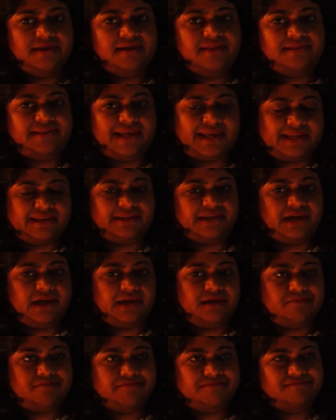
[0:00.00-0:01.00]
And second
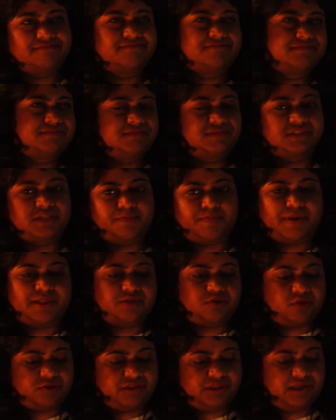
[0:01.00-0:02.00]
time,
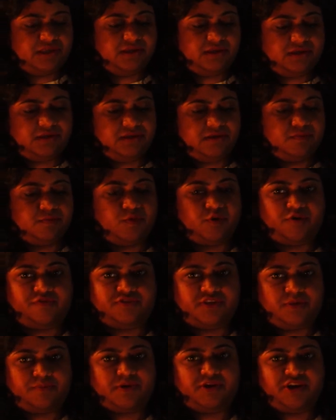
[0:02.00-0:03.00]
depends on the mood
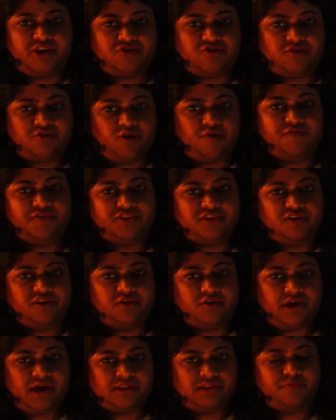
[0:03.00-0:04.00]
of the immigration
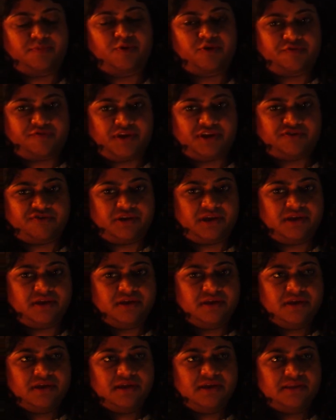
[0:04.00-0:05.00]
officer at the port of entry.
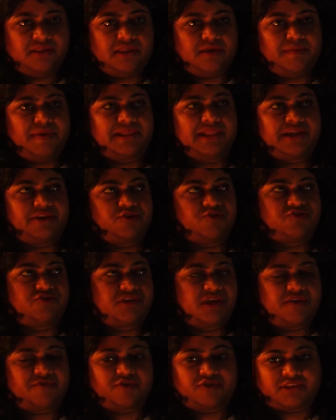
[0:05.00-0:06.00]
They may let you
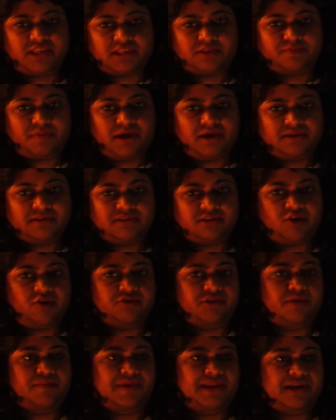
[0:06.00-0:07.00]
stay for 6 months,
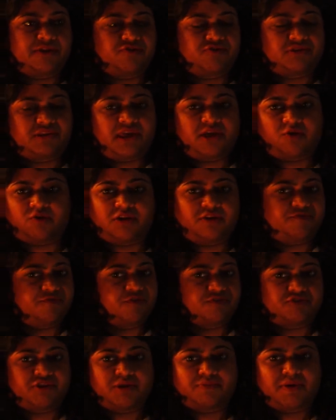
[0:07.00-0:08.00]
or they may let you stay only
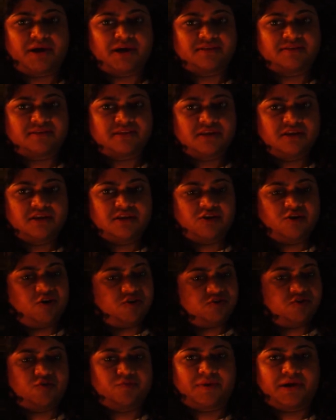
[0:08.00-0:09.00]
for 3 months
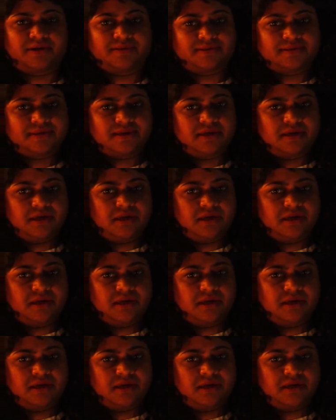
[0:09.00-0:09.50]
or 2 months.